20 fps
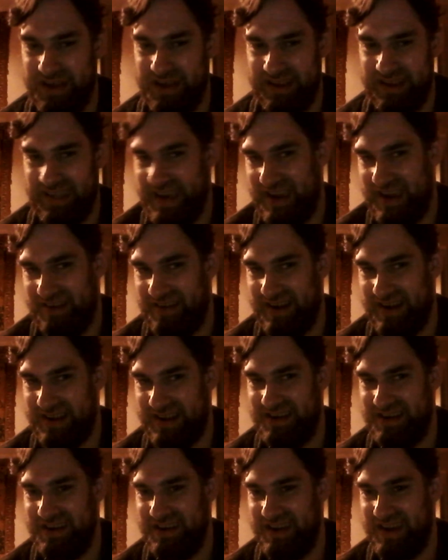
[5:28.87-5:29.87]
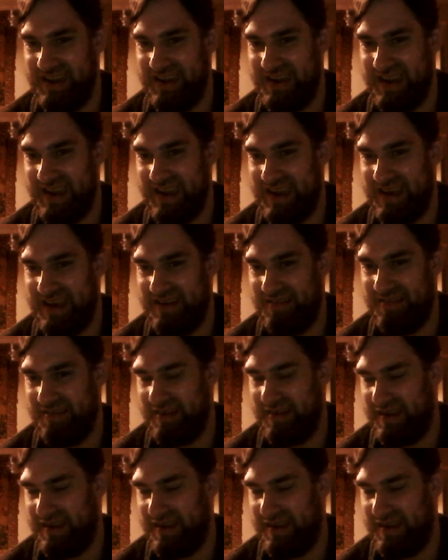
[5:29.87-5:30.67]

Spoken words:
but they're actually in hell.